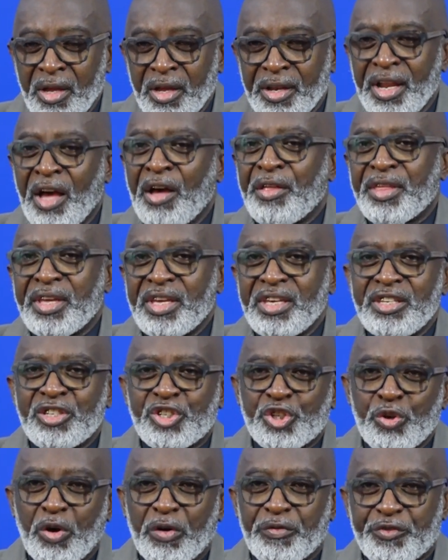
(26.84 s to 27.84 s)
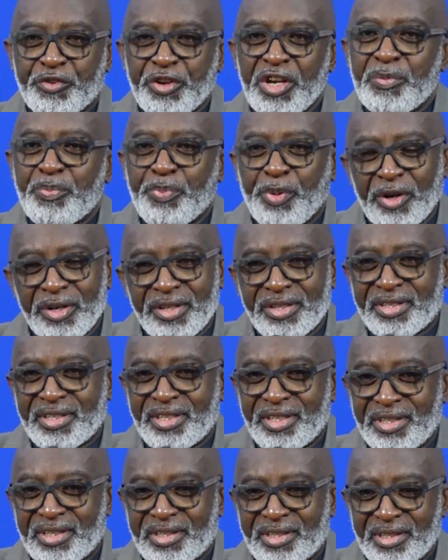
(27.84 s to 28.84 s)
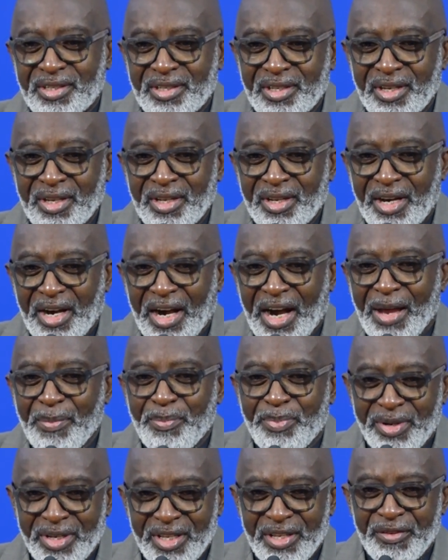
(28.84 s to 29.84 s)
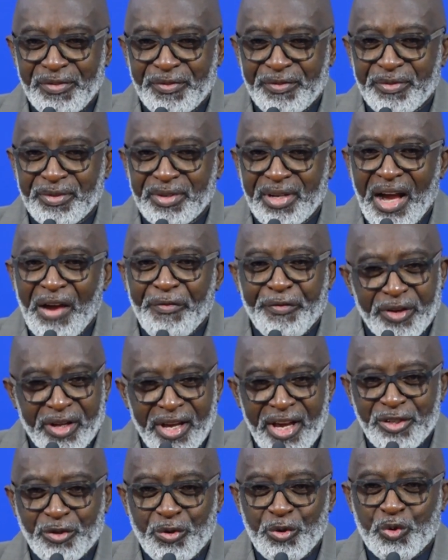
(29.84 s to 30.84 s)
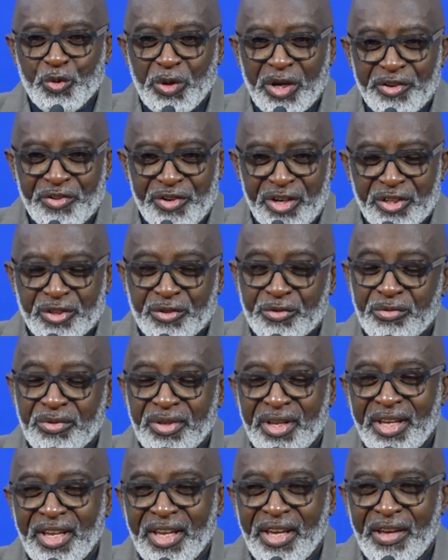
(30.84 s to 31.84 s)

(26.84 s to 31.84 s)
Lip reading: Now, the issue of trade policies, I believe Africa is going to address through the